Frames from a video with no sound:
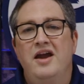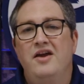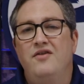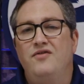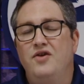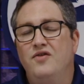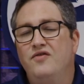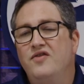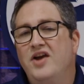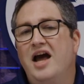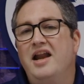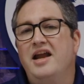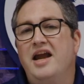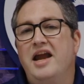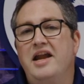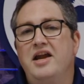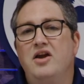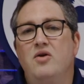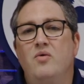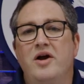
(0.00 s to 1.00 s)
If you've got
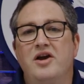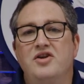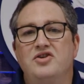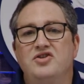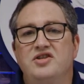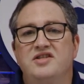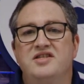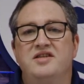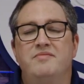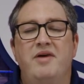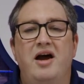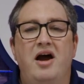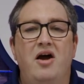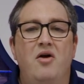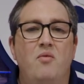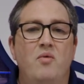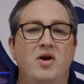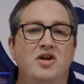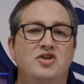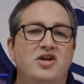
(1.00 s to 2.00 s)
any questions
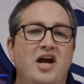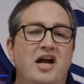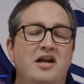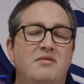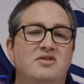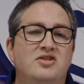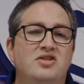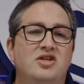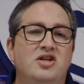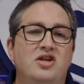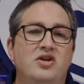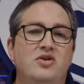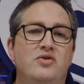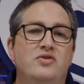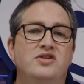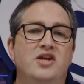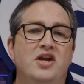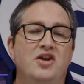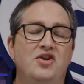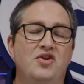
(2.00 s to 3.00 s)
about which items to
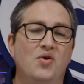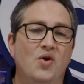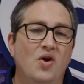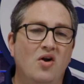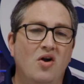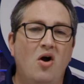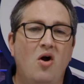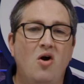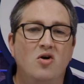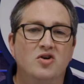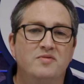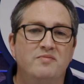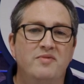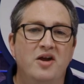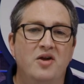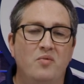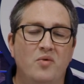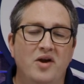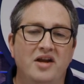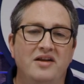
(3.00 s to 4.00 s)
use in your
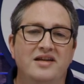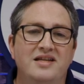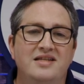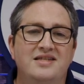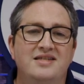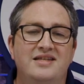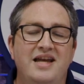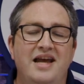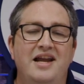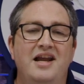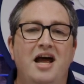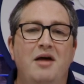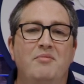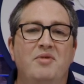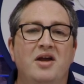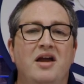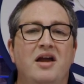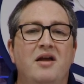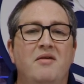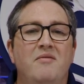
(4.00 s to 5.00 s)
ultimate windlass
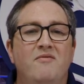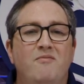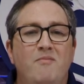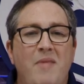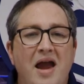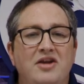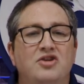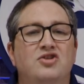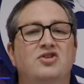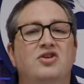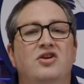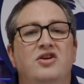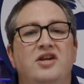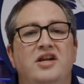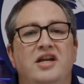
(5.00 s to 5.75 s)
setup, make sure to